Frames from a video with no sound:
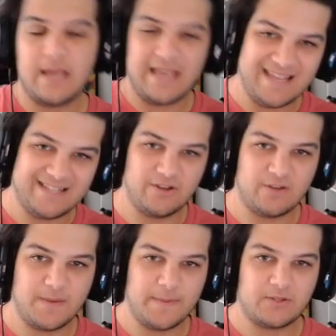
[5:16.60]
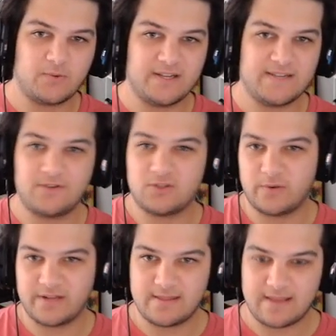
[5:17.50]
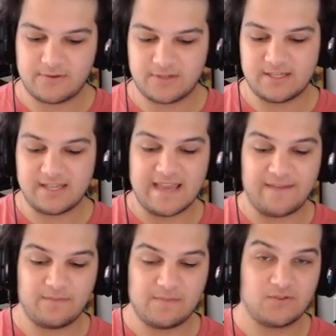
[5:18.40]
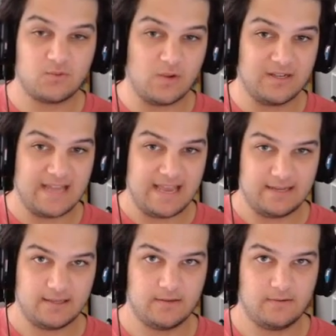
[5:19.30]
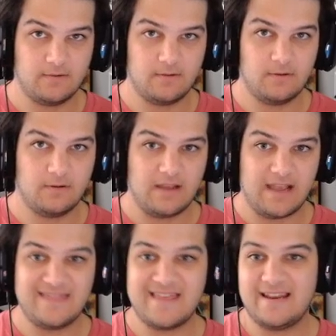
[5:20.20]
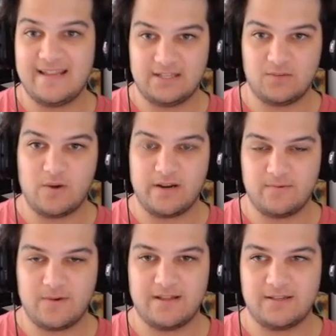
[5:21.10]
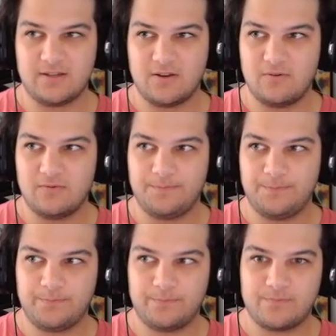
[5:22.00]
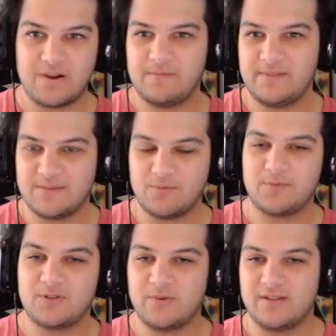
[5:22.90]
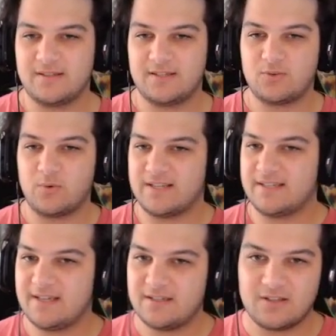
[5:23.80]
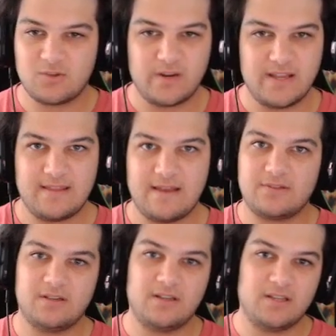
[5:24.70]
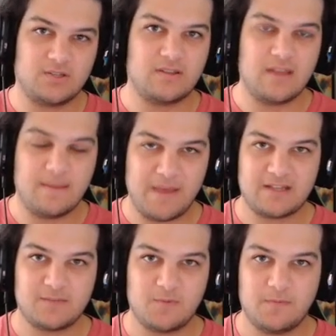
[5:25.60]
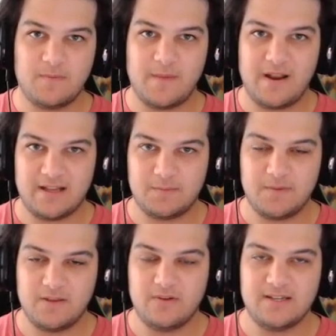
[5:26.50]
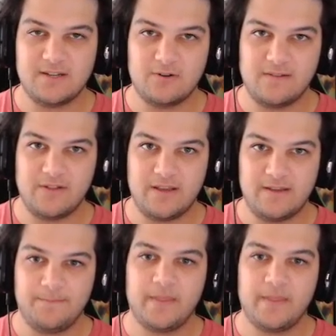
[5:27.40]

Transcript: it took me about 27 or 28,000 to get from levels 1 to 8 and then hit 20, right? So probably somewhere between 26 and 28,000 is the maximum amount of XP you need to go to level 8.